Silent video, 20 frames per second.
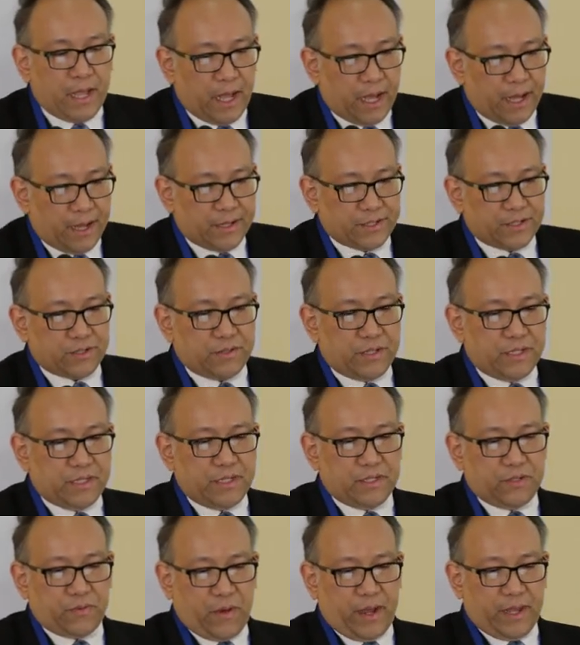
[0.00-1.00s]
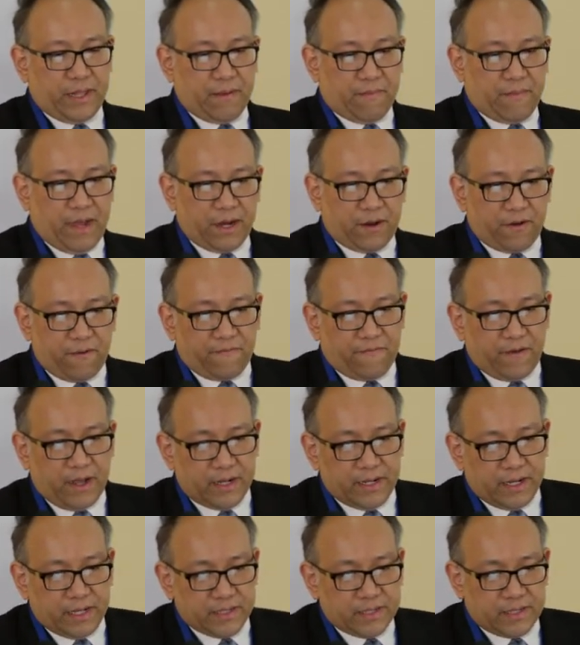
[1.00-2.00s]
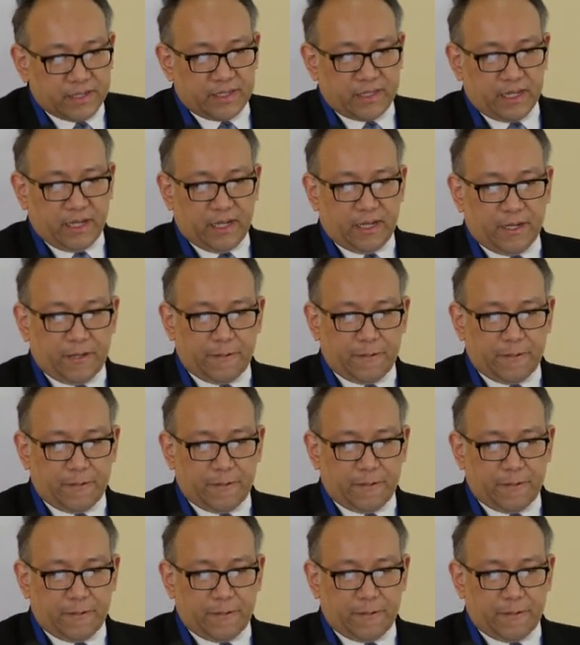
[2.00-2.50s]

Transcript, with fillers: So this is where the microfinance